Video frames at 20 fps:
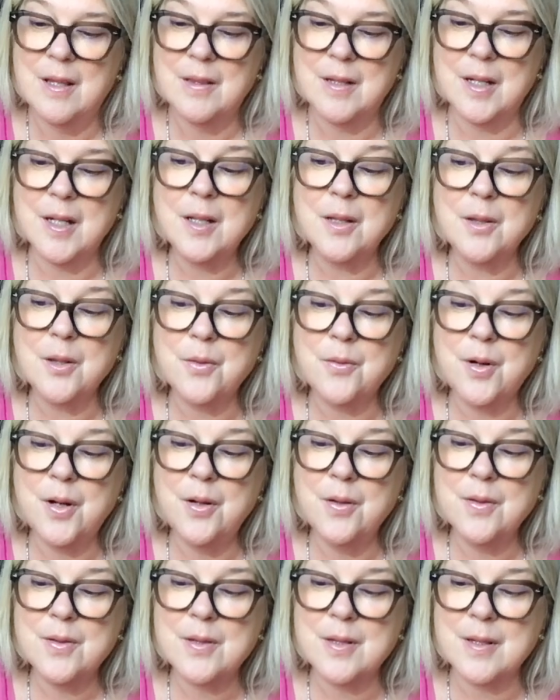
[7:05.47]
The little
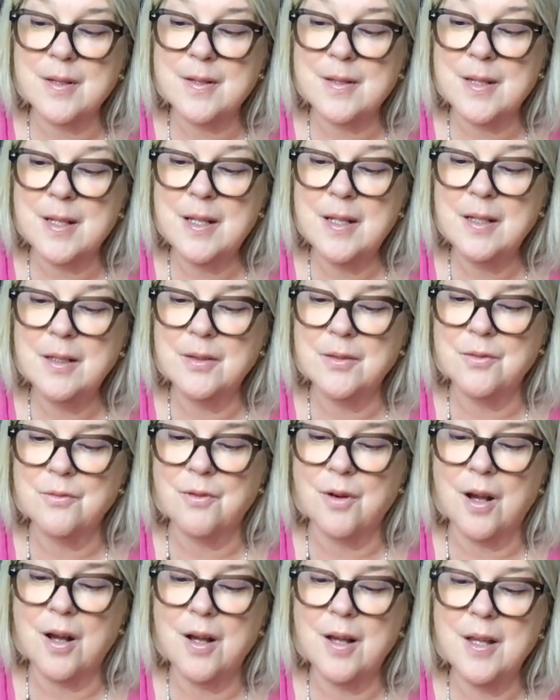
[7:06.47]
throats that sing and
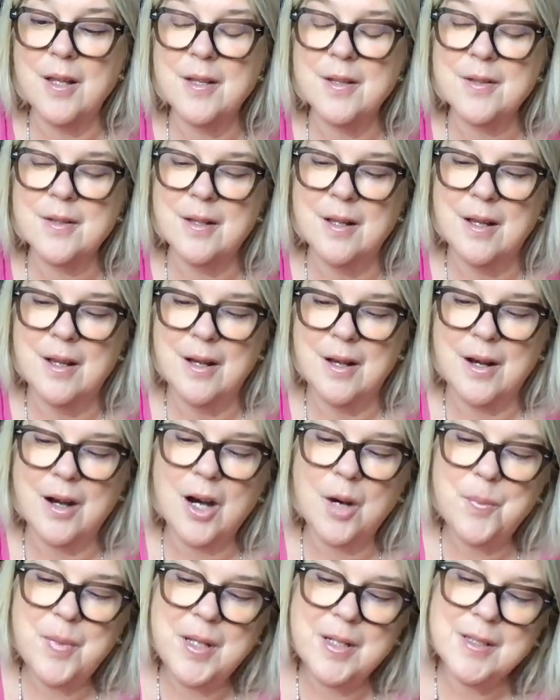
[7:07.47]
rise
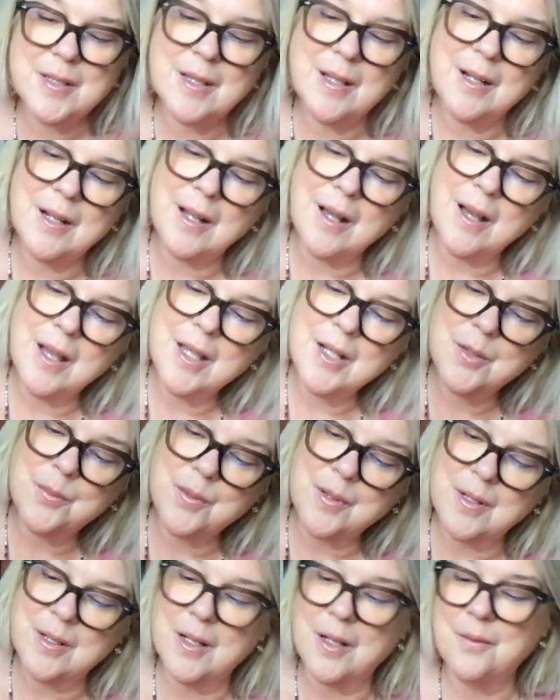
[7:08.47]
up into the light with
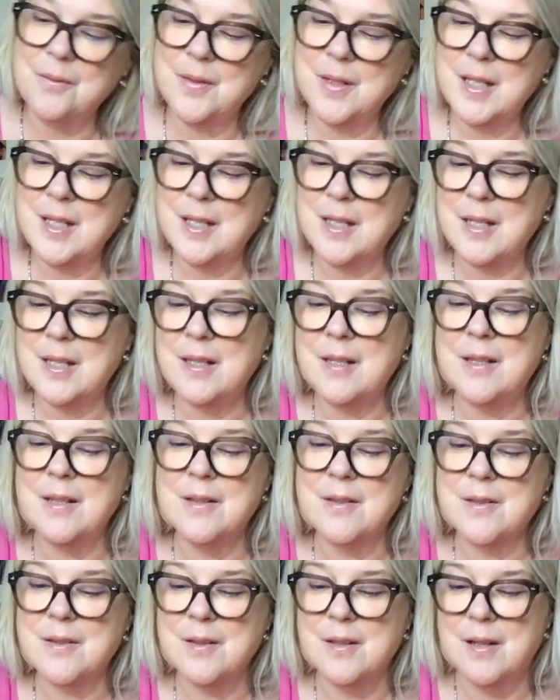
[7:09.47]
lovely
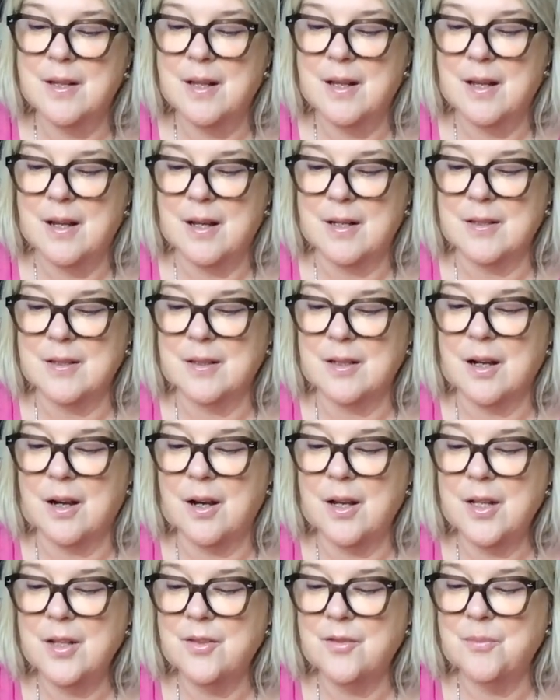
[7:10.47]
ease, and a
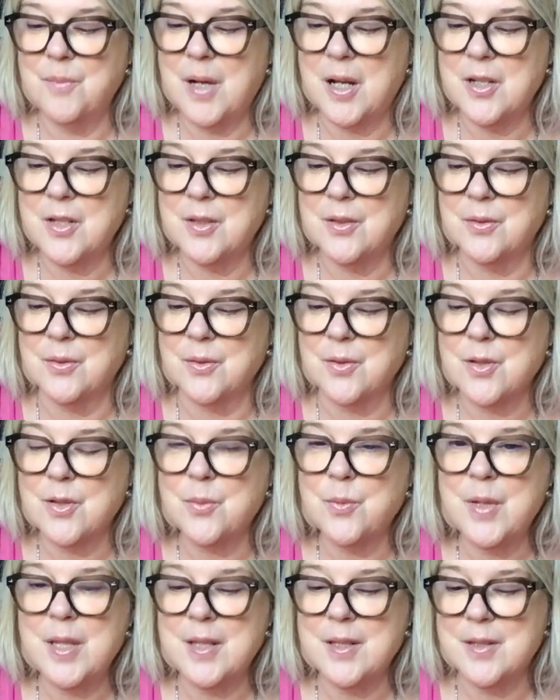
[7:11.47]
kind of magical
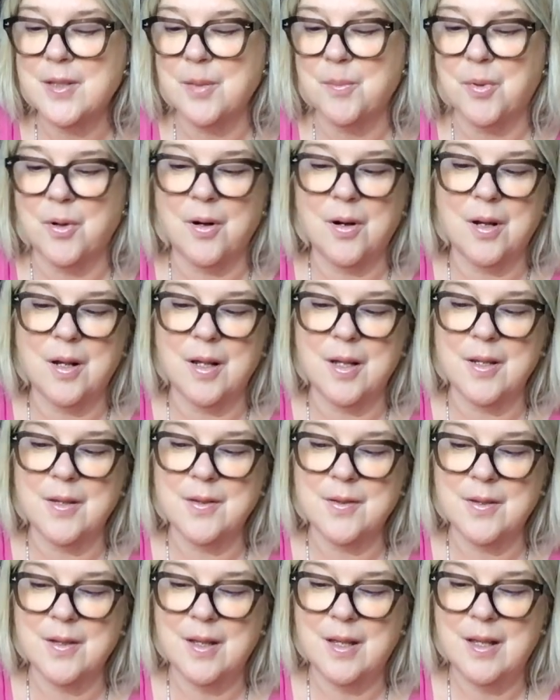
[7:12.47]
sweet
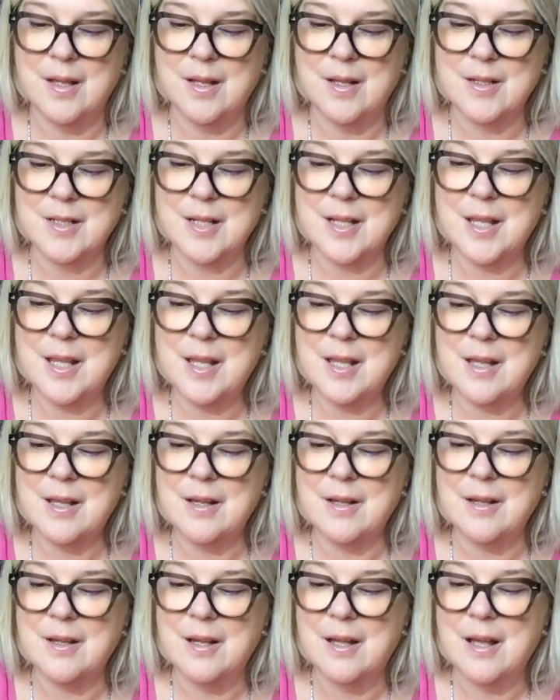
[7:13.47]
surprise, to
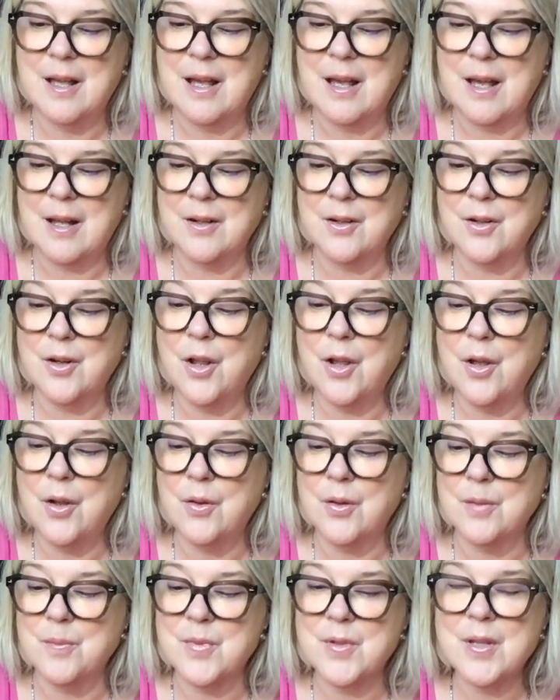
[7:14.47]
hear and know
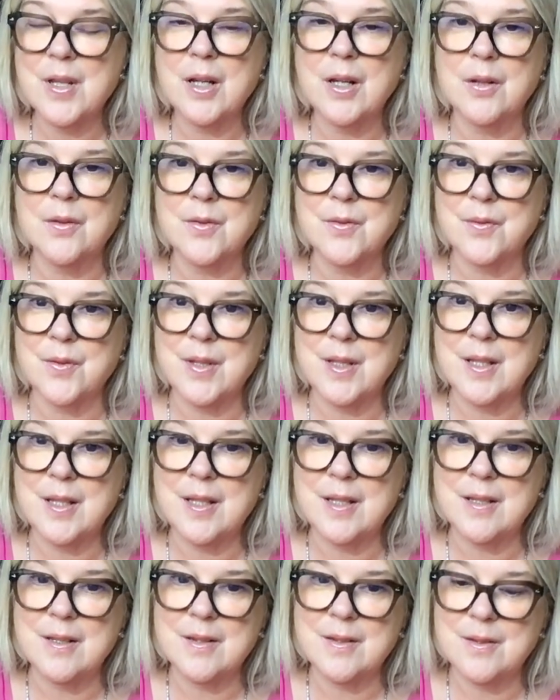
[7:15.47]
themselves for
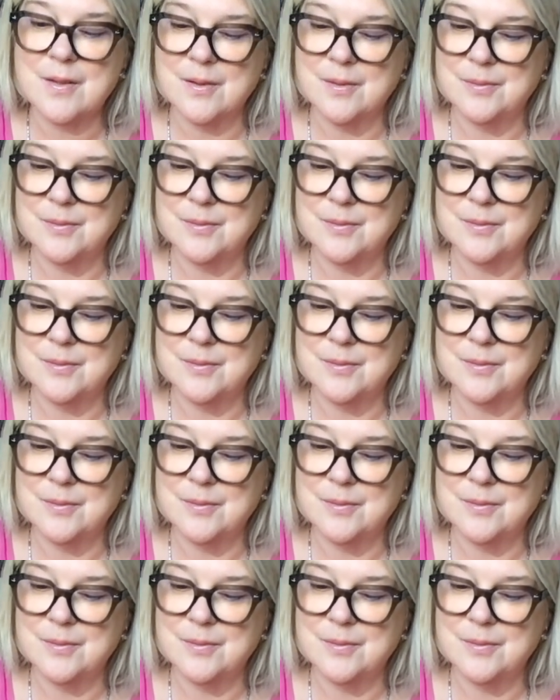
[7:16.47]
these.